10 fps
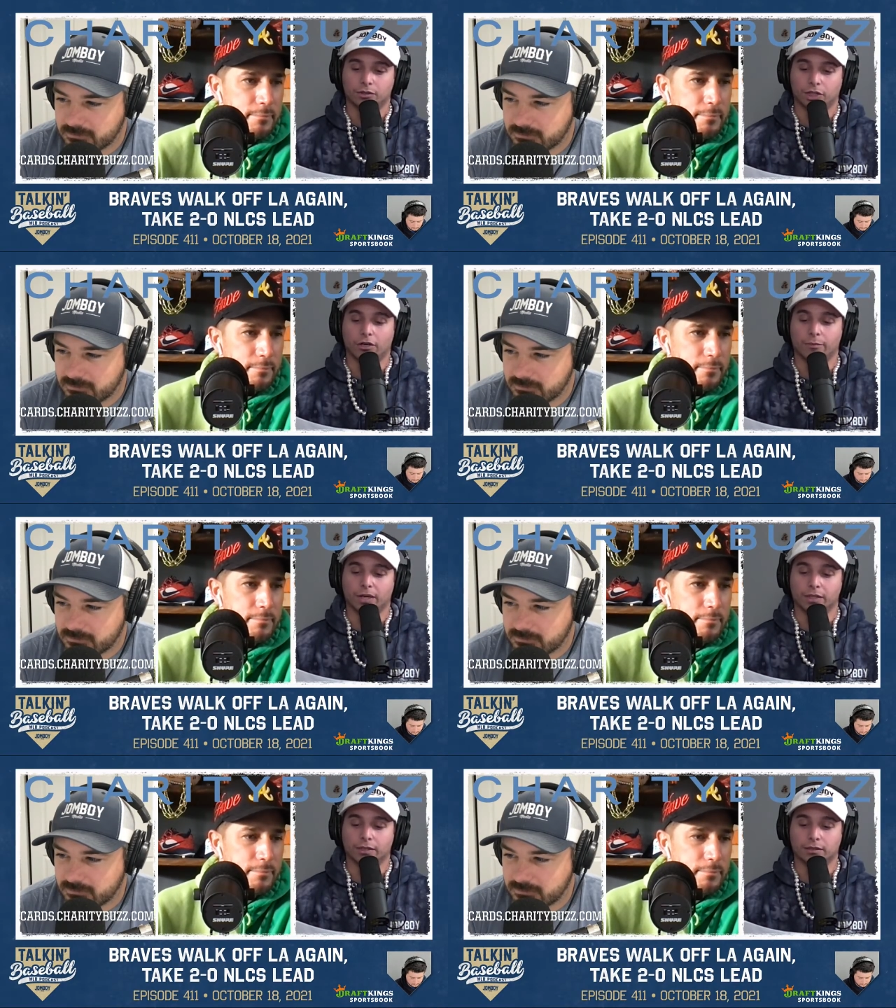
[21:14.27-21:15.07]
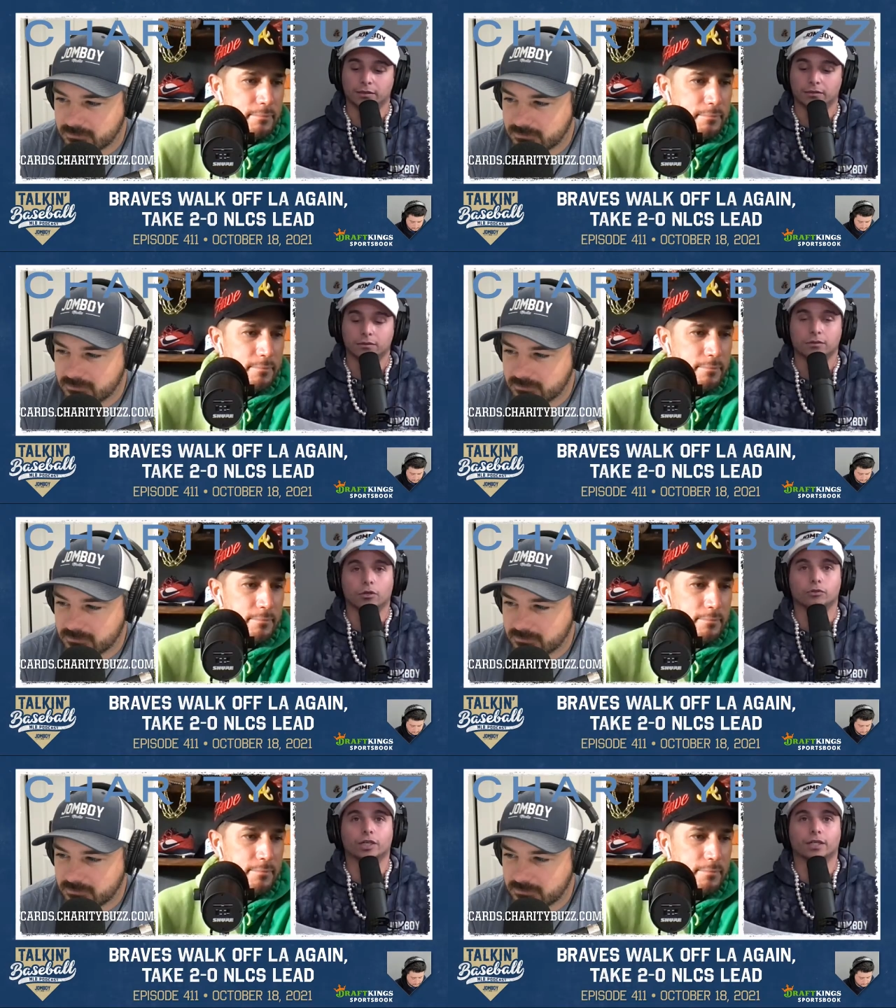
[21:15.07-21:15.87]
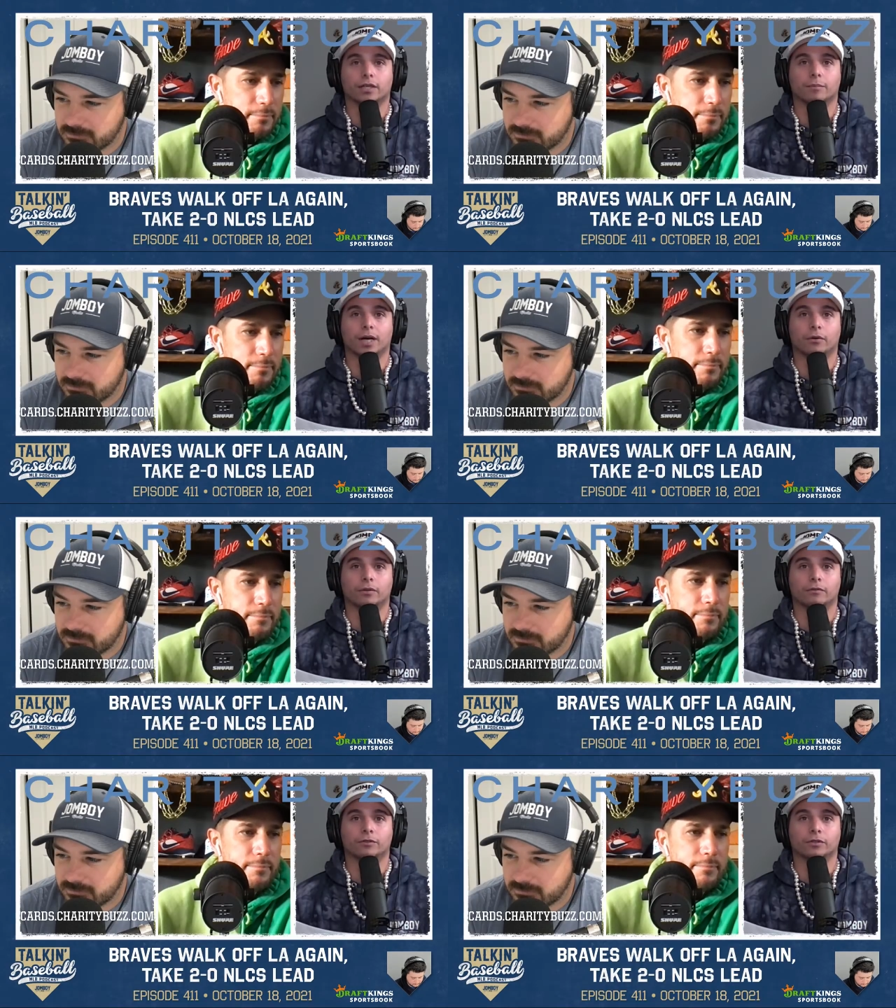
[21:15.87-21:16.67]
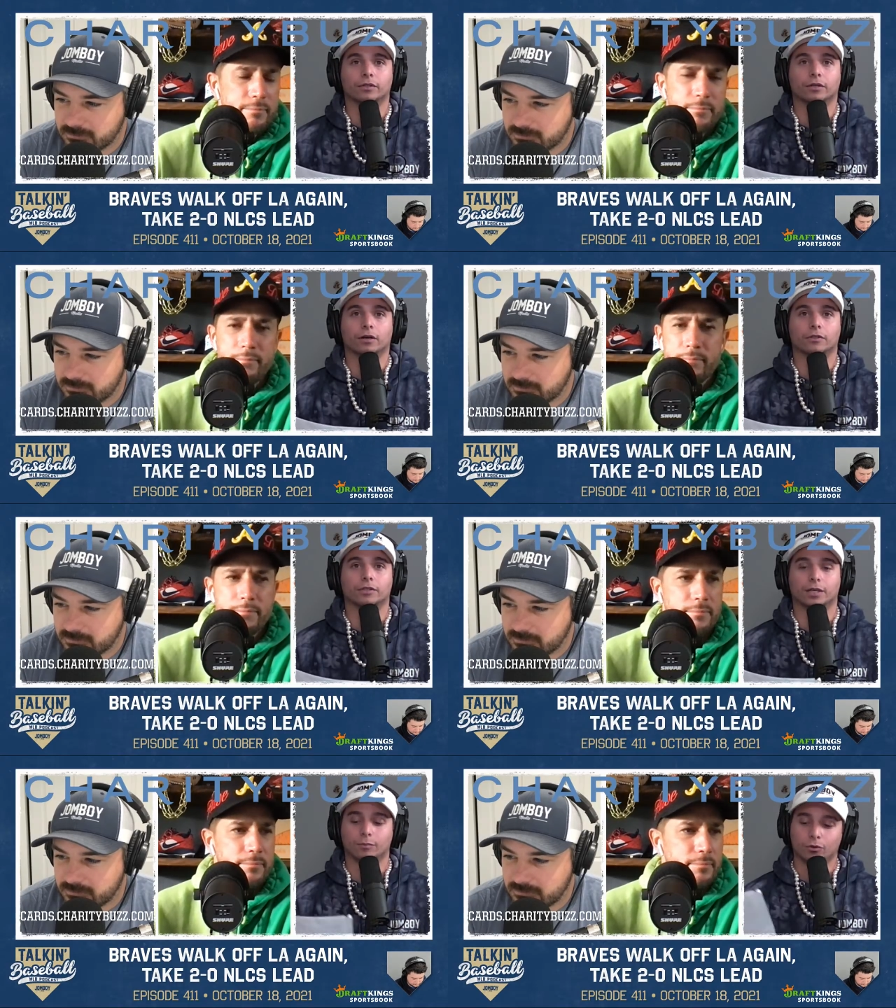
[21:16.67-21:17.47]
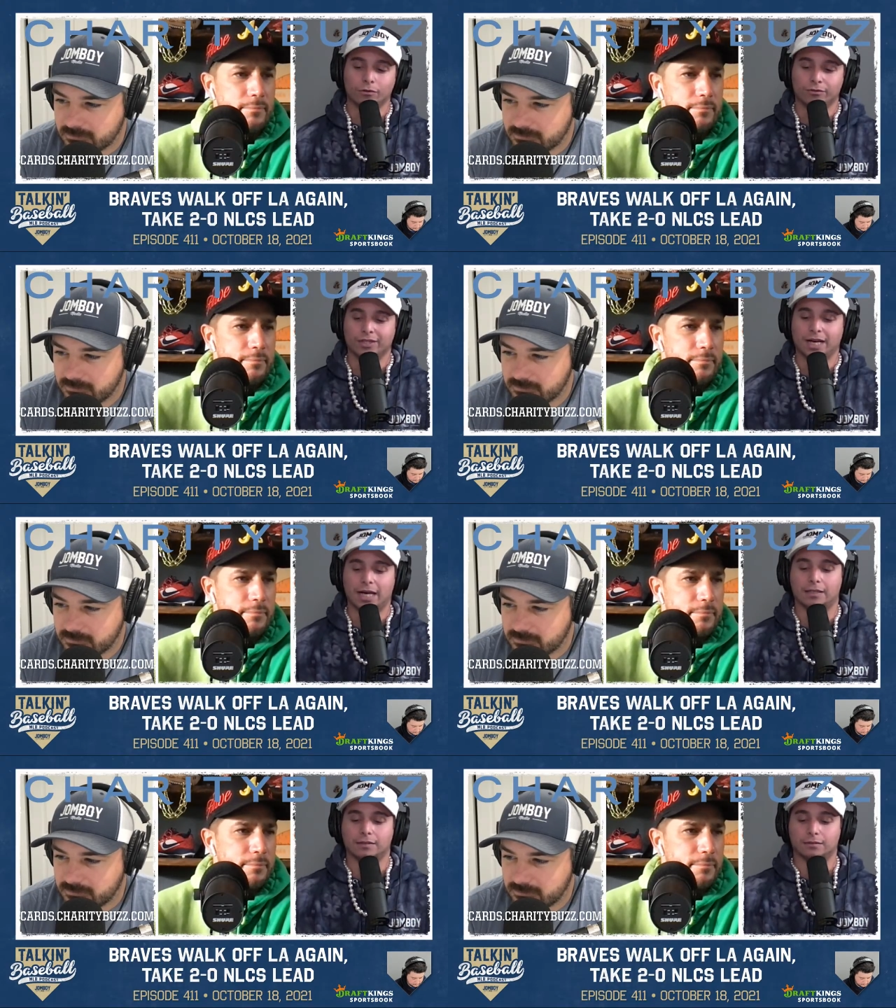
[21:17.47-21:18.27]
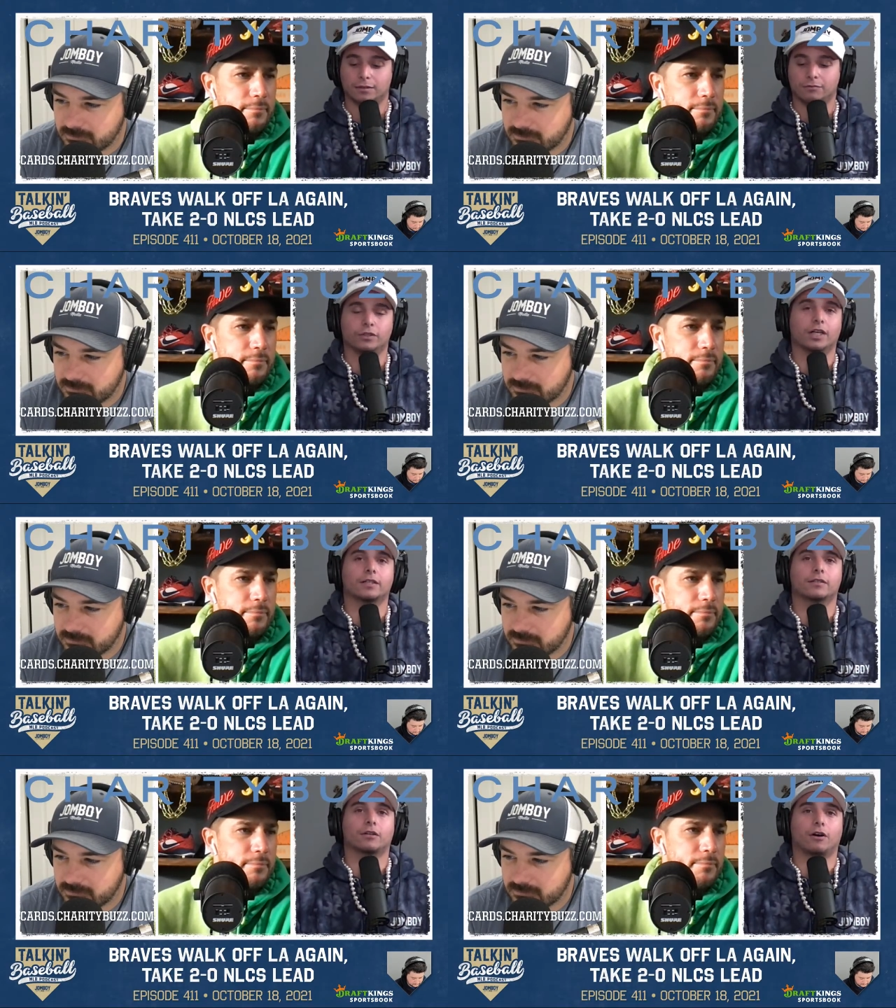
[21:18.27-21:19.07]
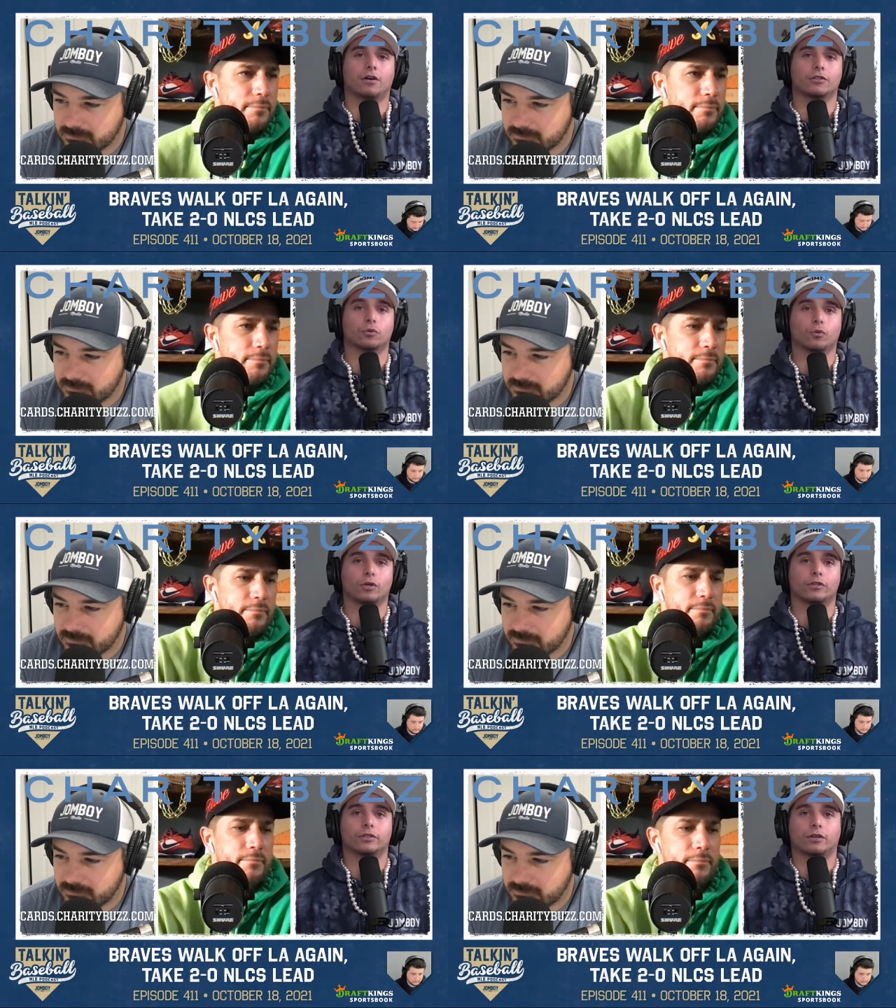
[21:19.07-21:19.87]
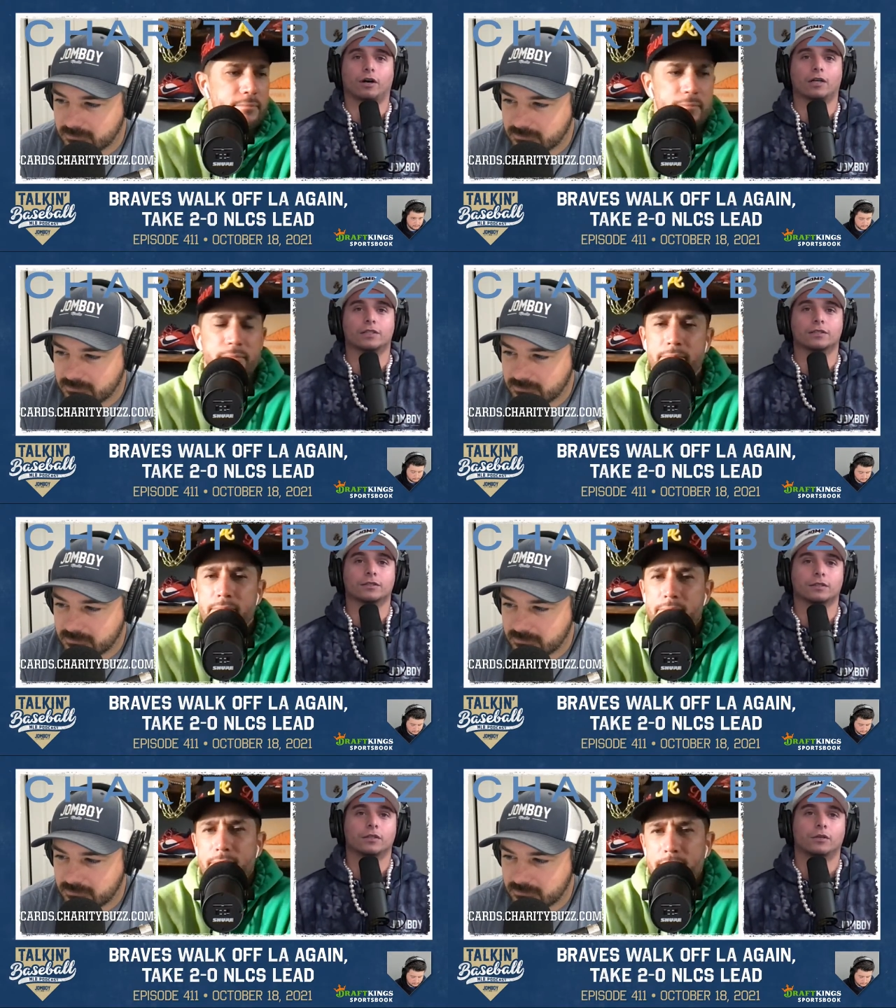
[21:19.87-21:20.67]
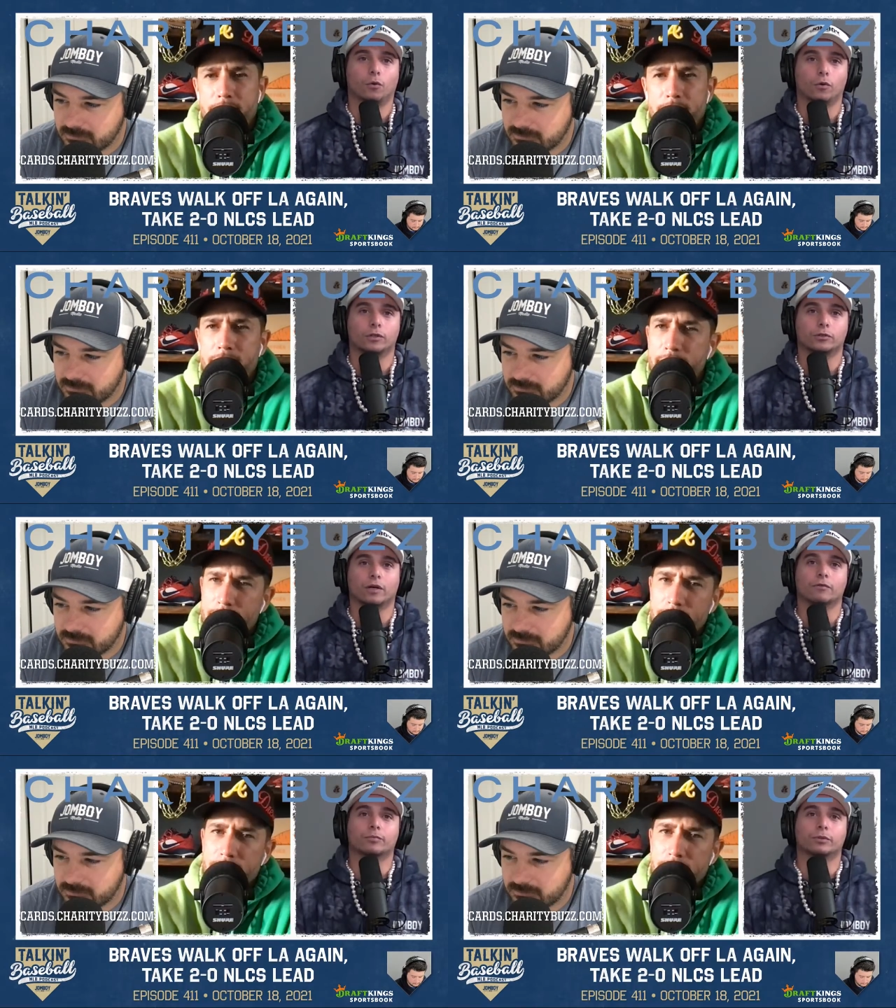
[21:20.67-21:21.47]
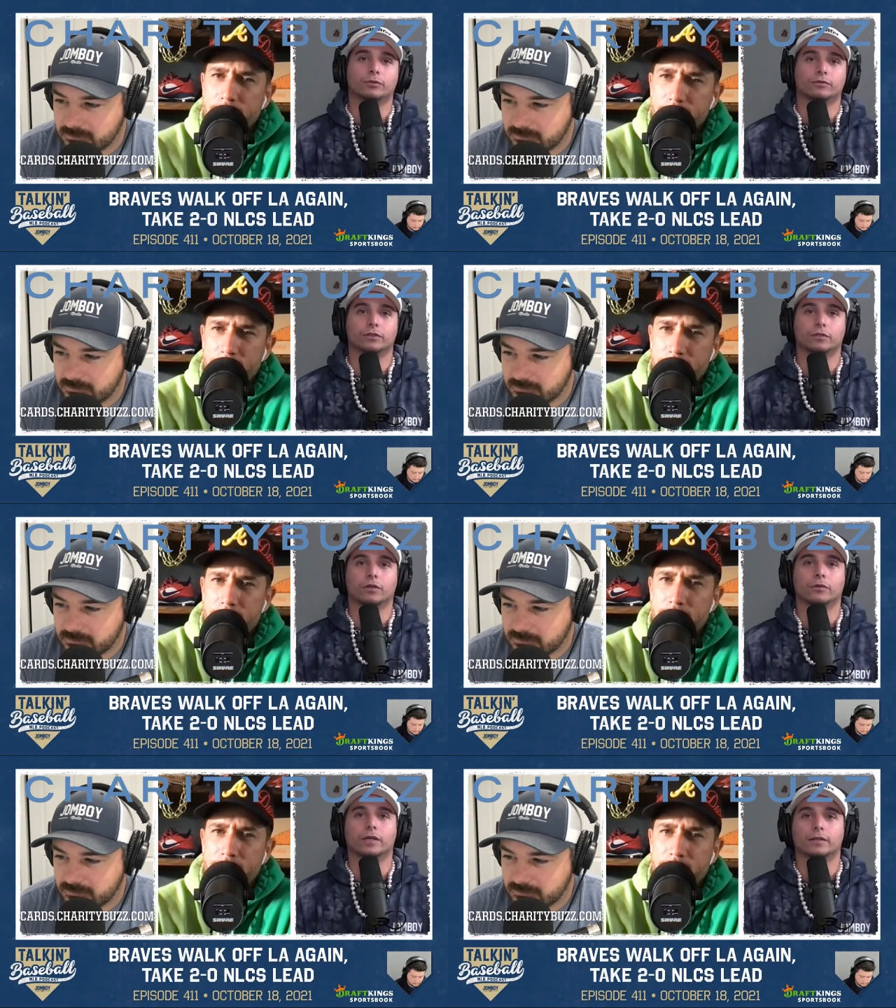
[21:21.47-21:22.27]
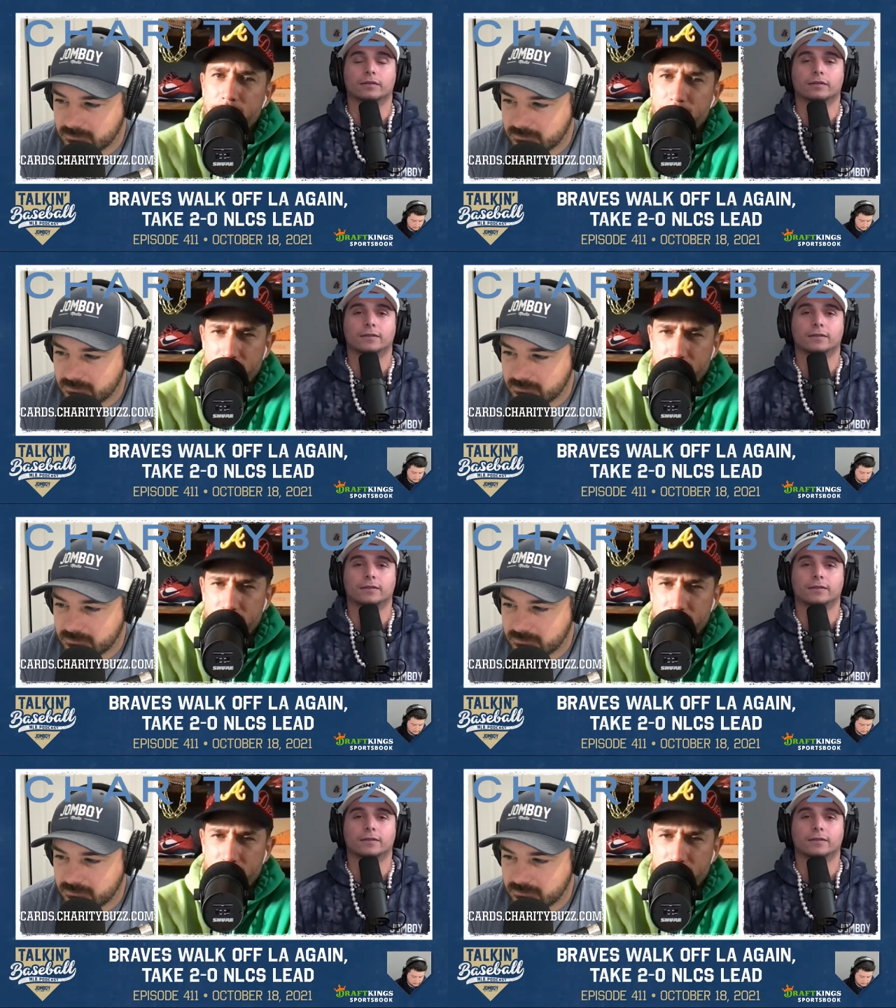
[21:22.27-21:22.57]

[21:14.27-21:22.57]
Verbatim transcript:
Speaker 1: Charity Buzz, go check them out if you're in the cards game or if you're not. If you like cards or good causes or Trevor Plouffe, you'll go there